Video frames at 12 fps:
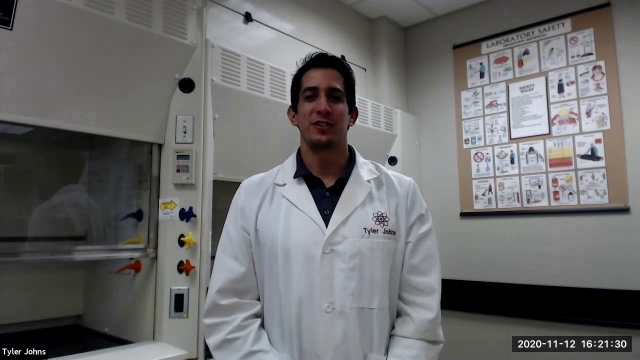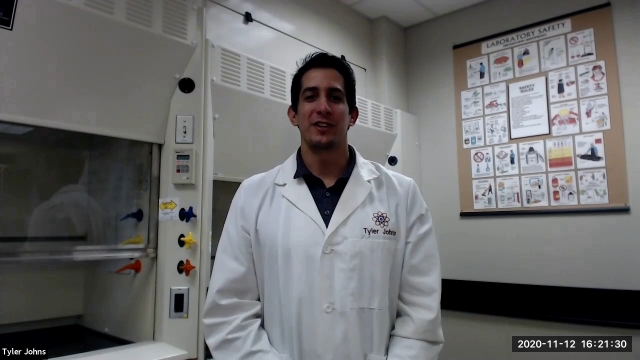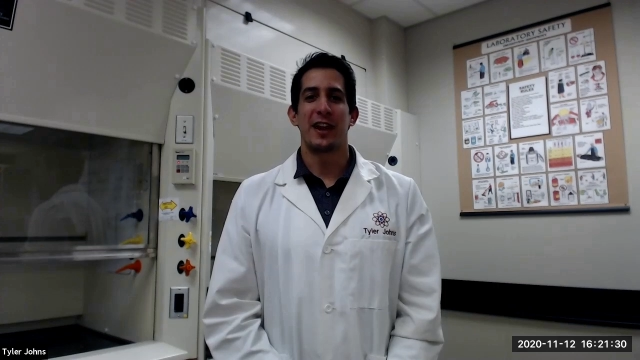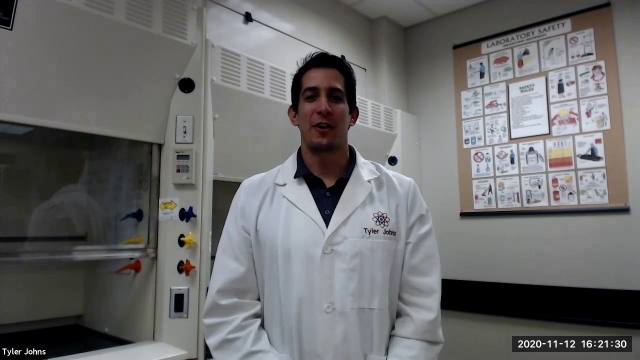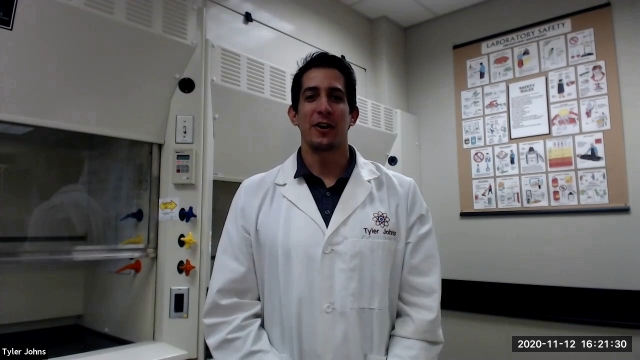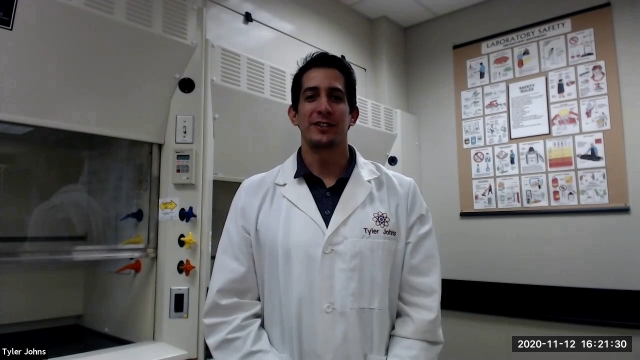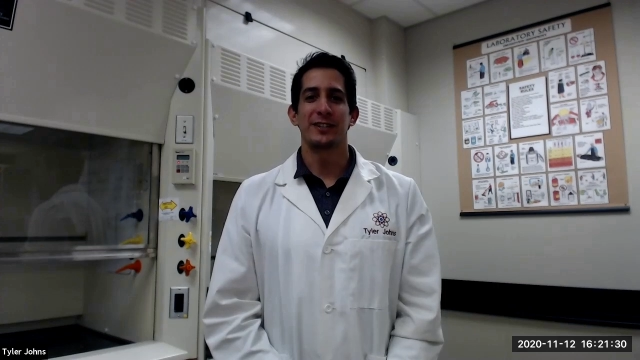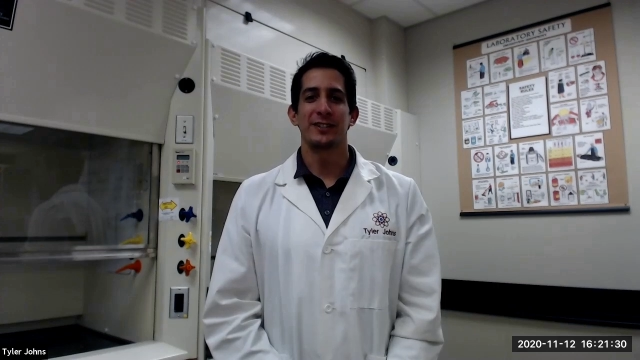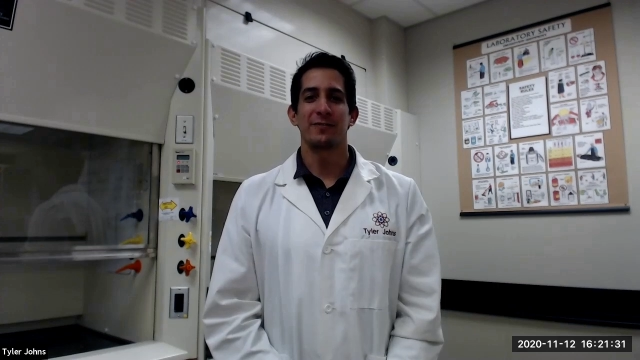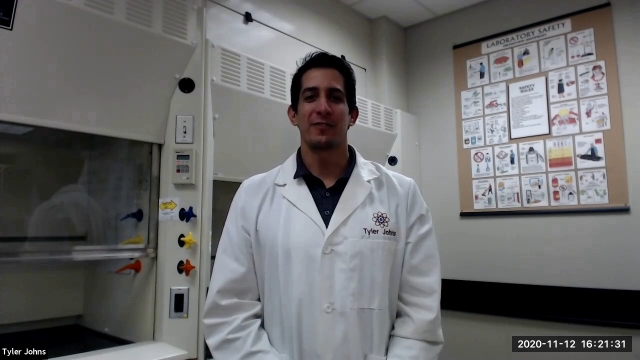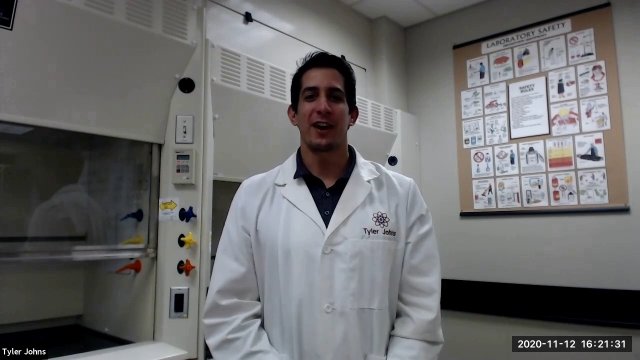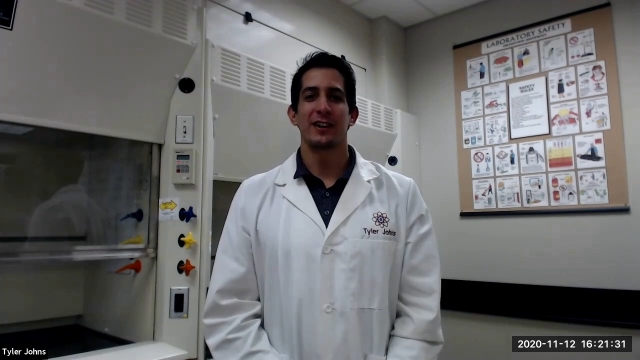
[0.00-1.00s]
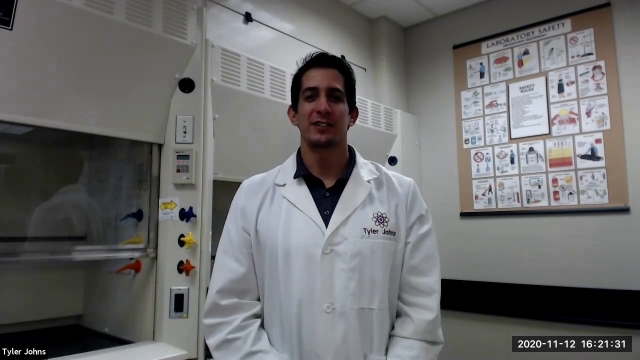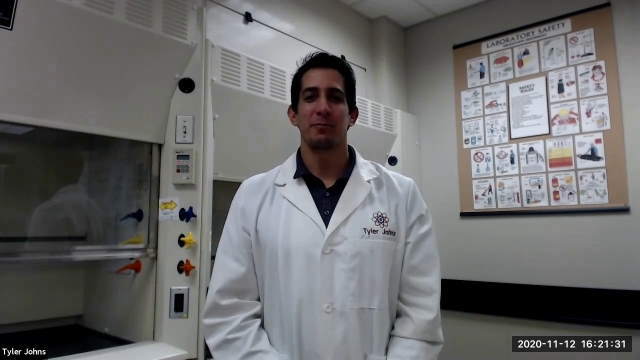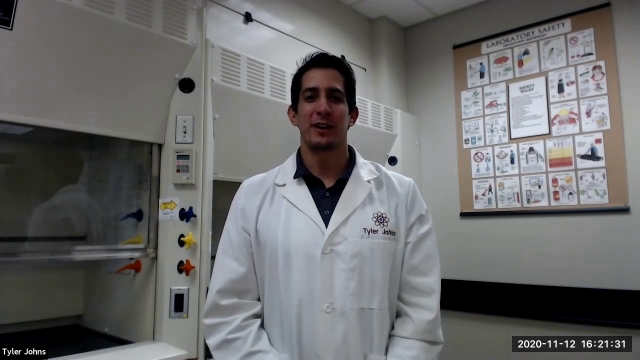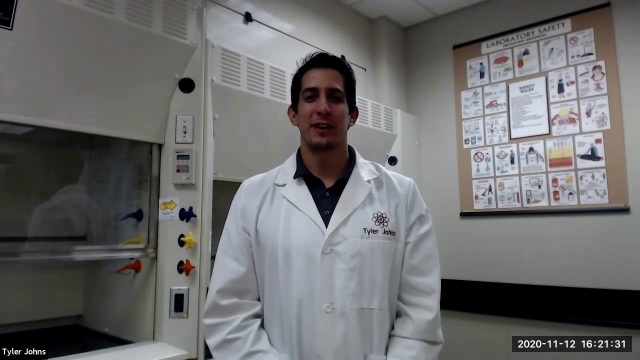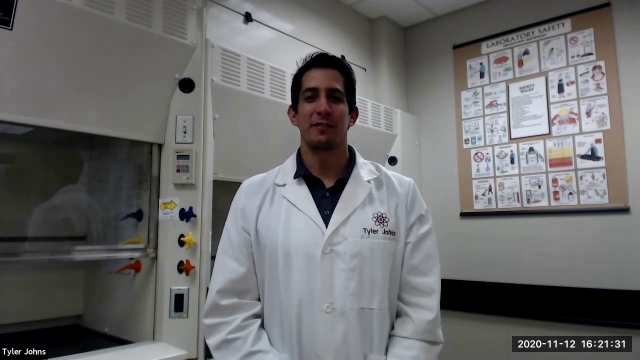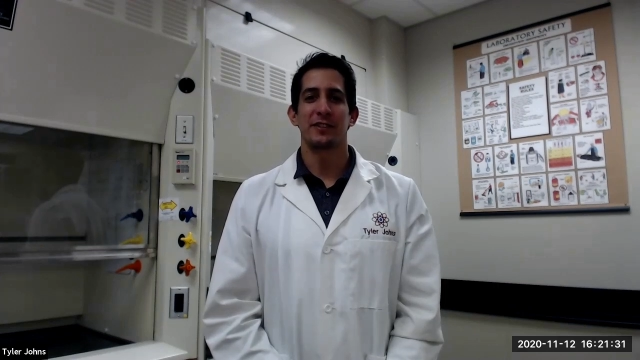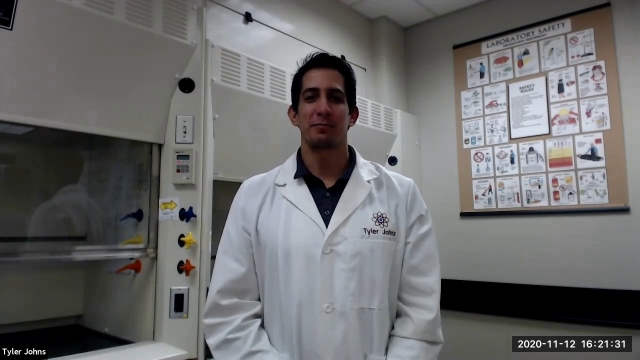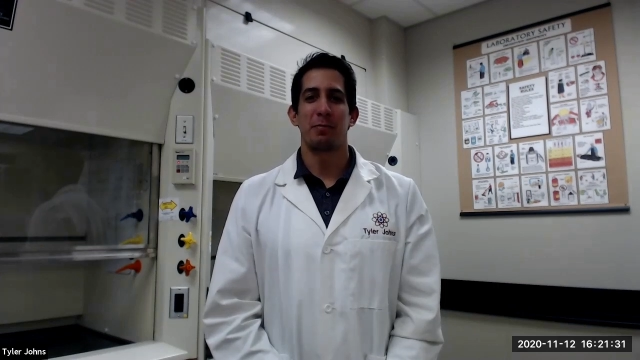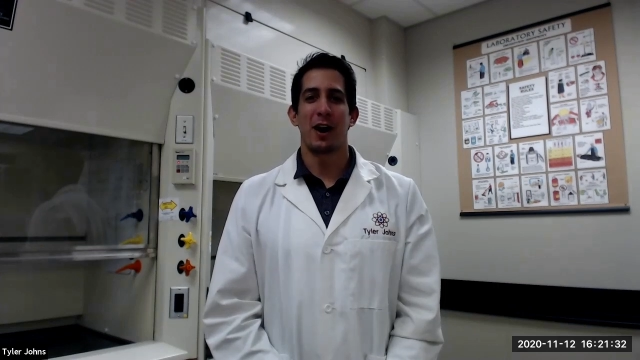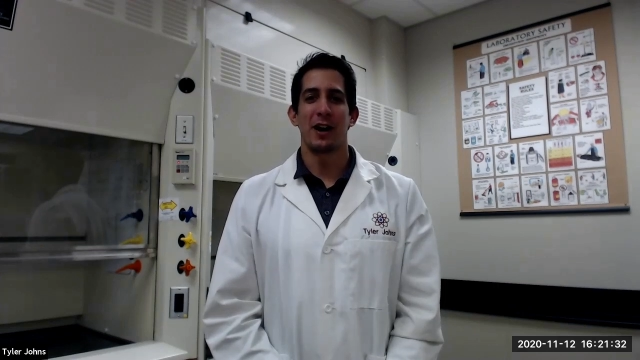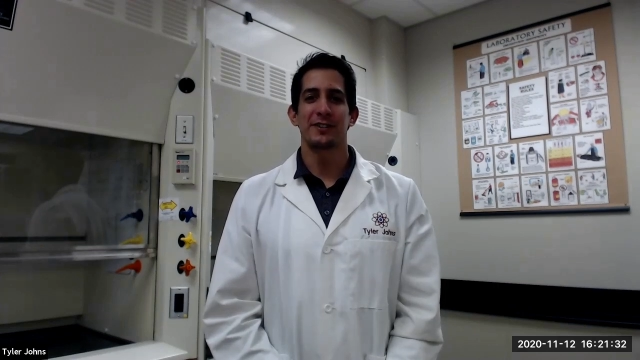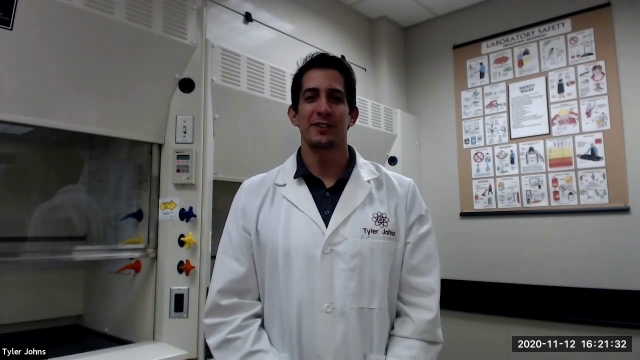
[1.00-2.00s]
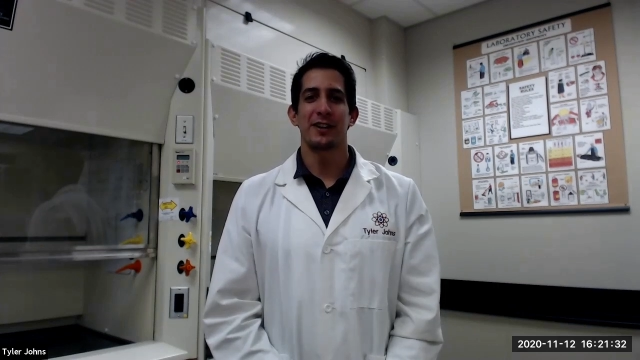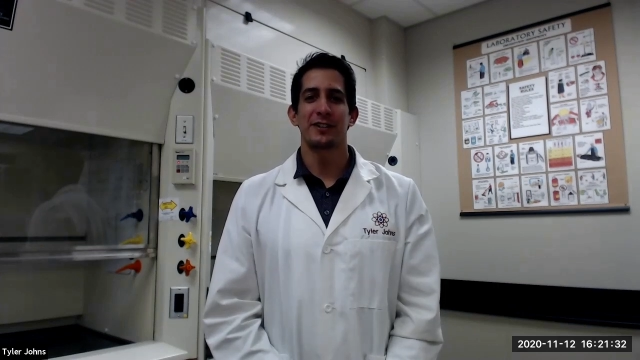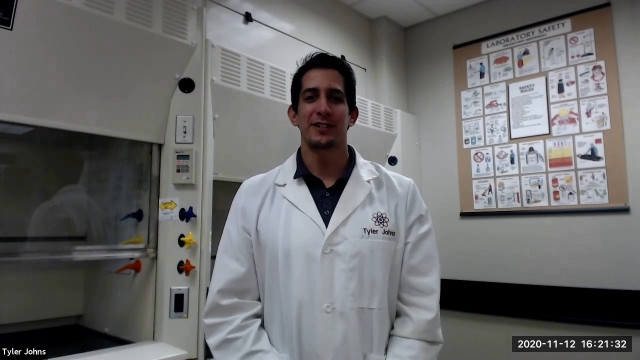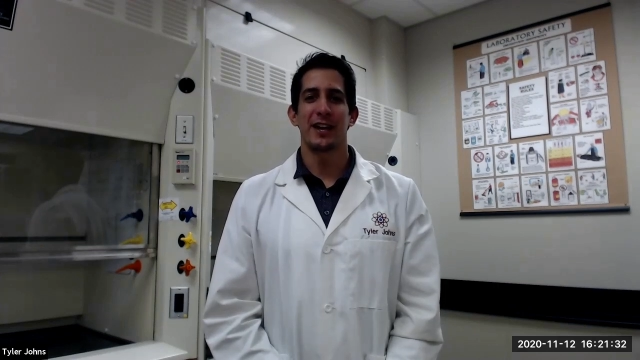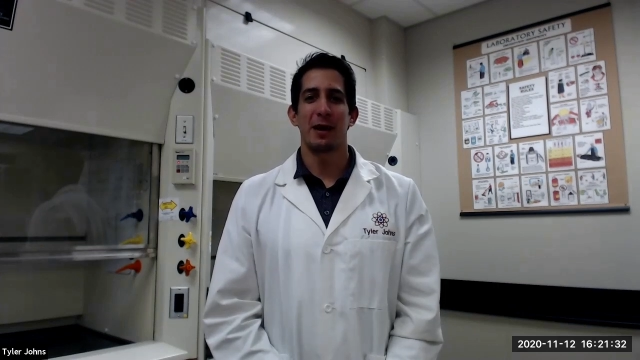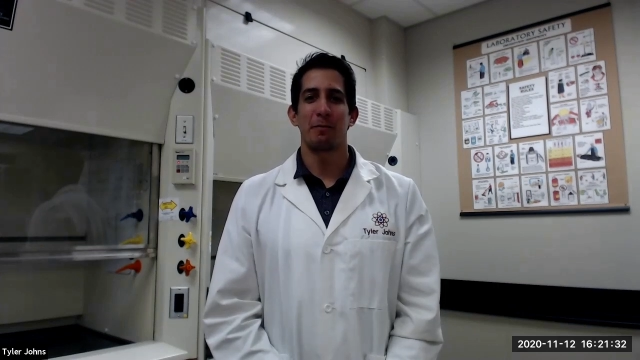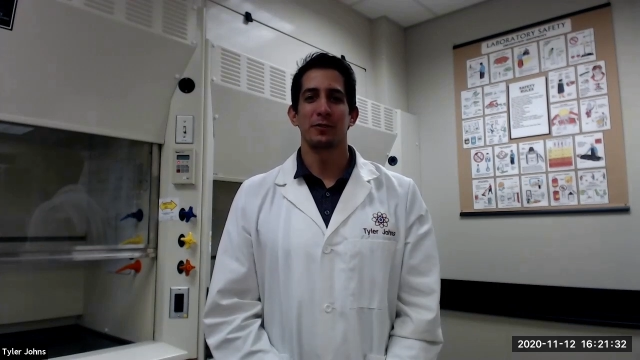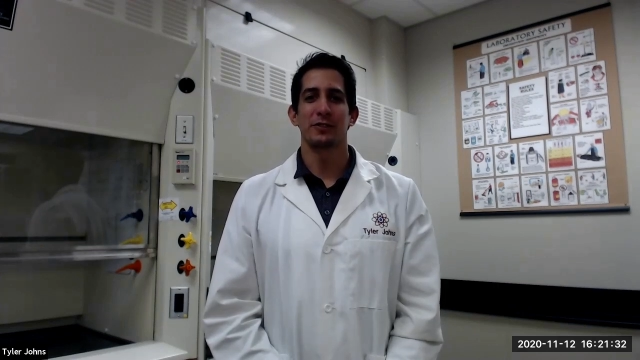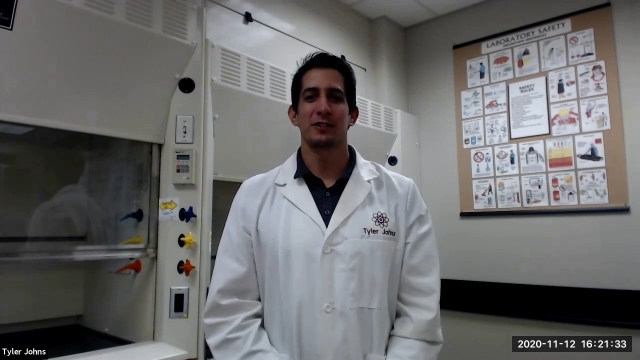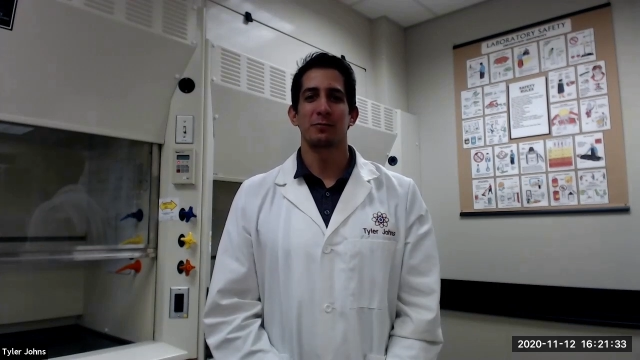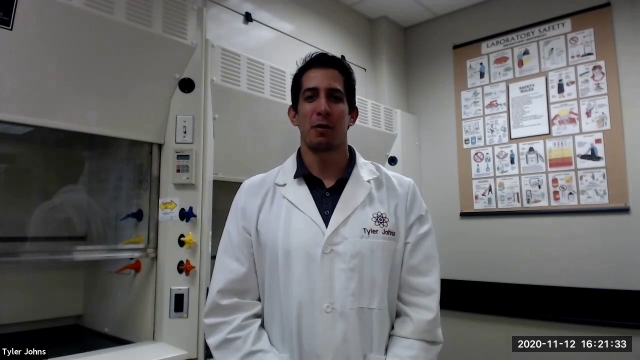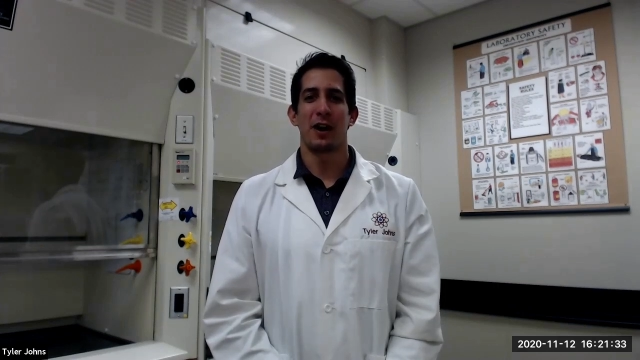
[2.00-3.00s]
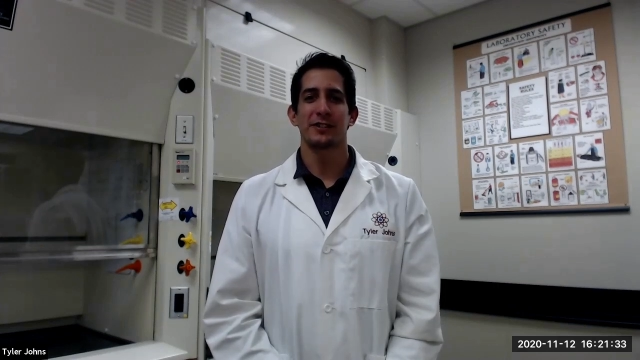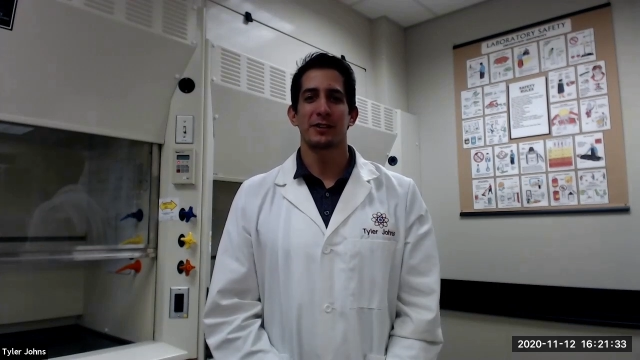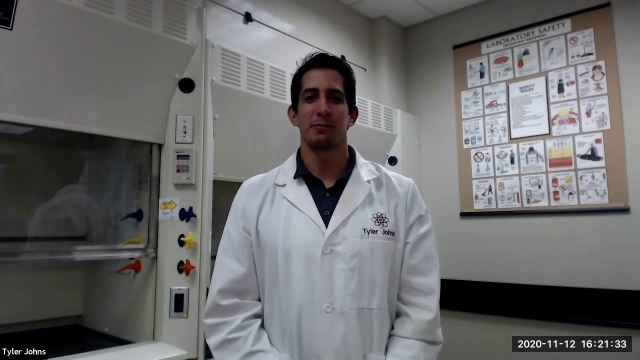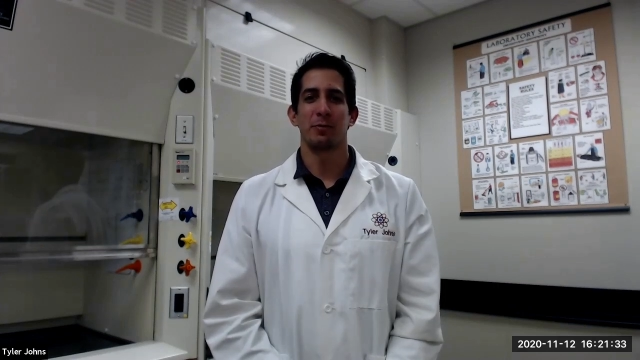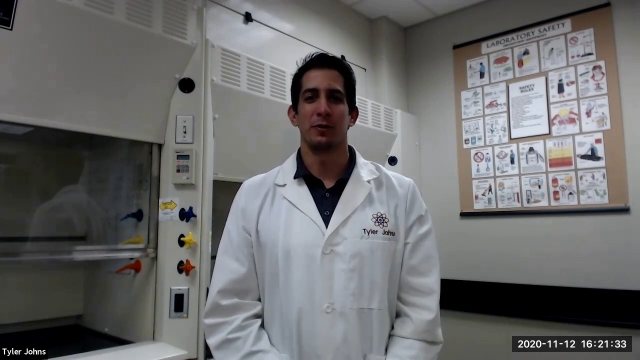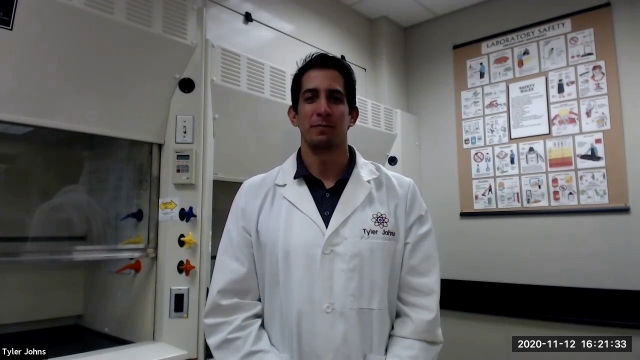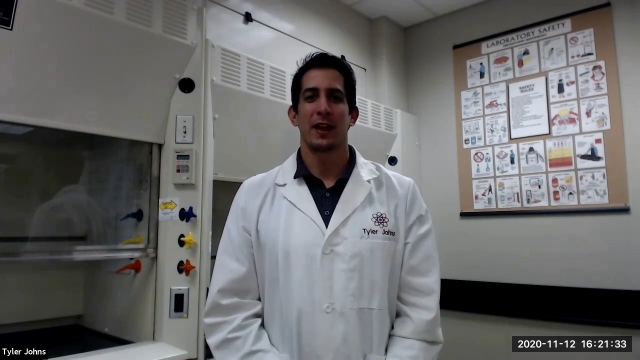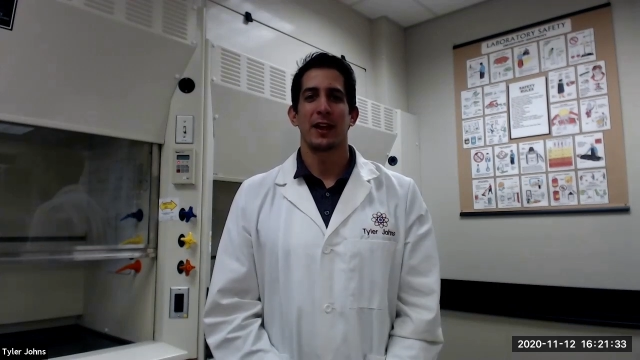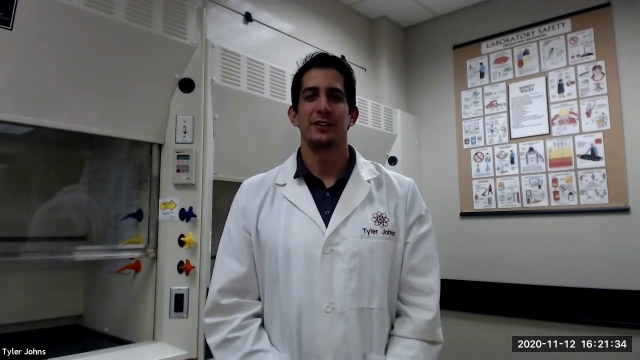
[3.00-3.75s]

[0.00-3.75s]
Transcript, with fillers: you should now identify as many of the spots in our samples as possible.